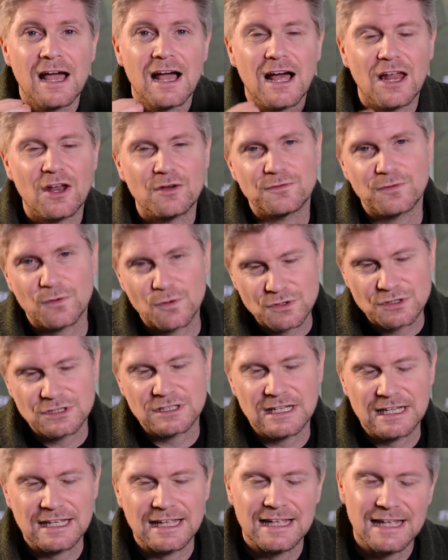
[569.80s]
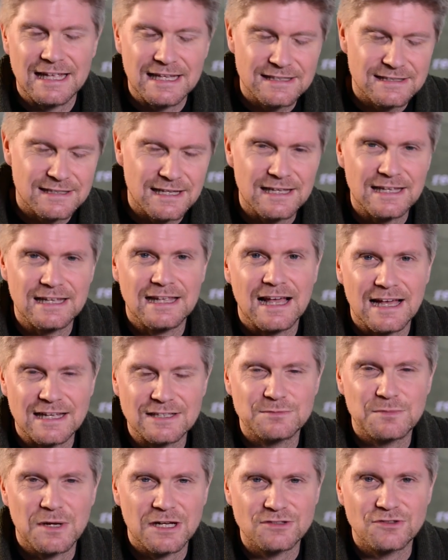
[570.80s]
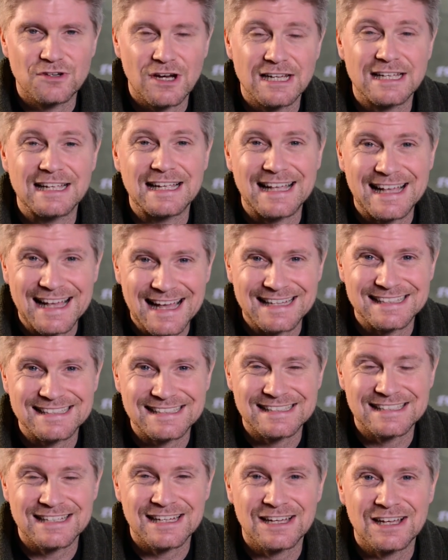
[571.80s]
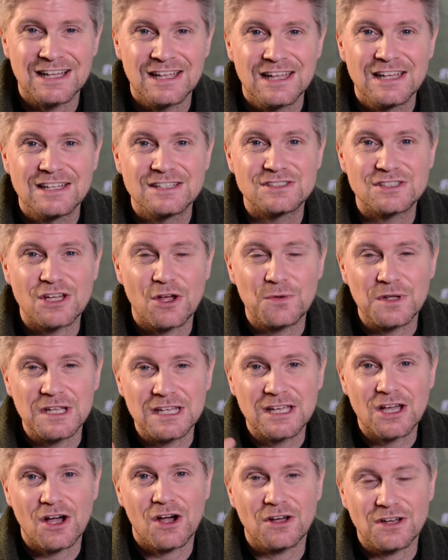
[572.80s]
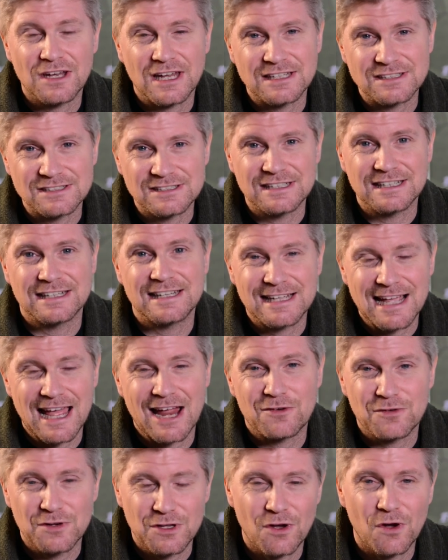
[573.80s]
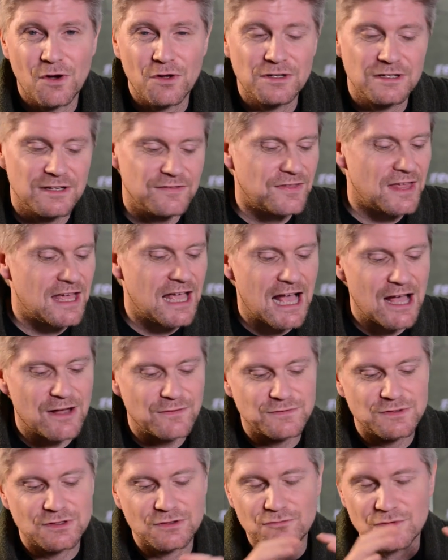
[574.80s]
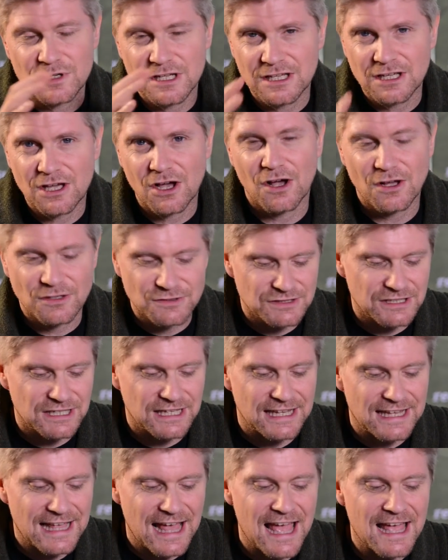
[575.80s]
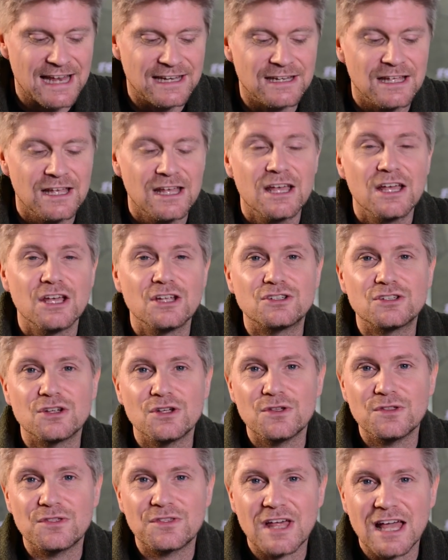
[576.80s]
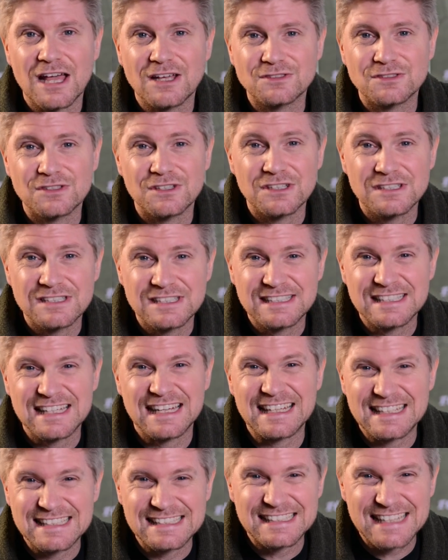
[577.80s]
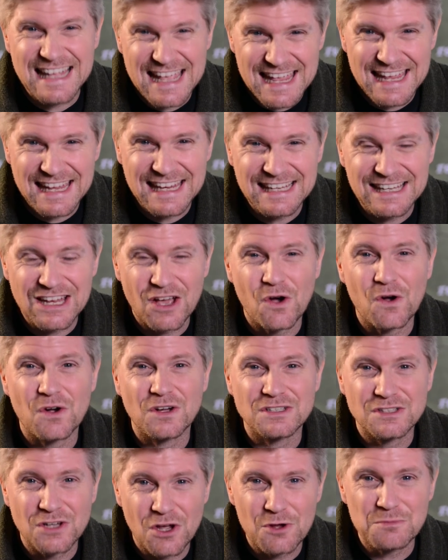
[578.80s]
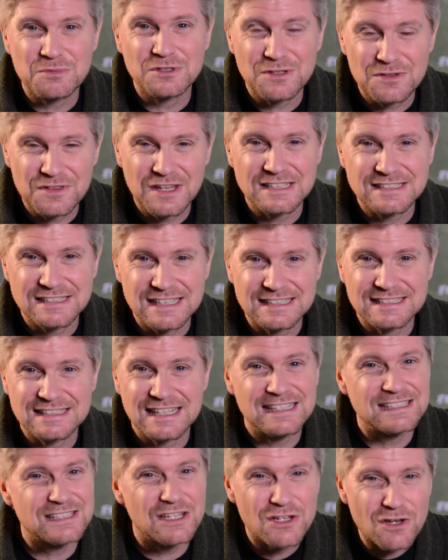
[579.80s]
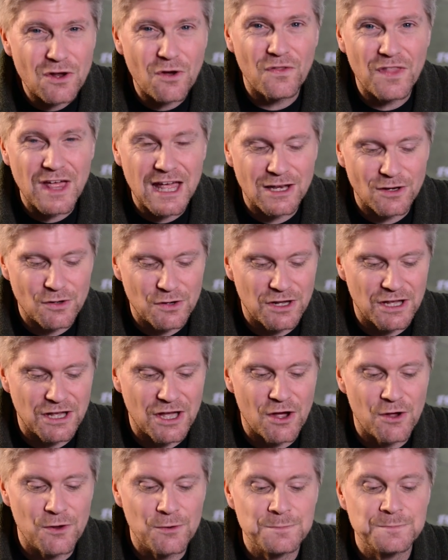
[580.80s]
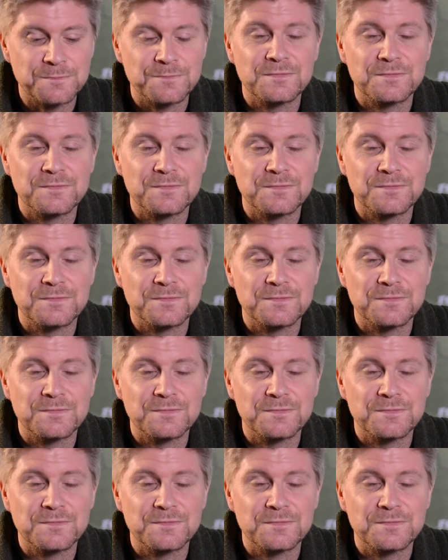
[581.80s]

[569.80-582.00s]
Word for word: and unfortunately he has pancreatic cancer, so he can't actually carry on. They have to recast again. 2016, October 2016, so not that long ago,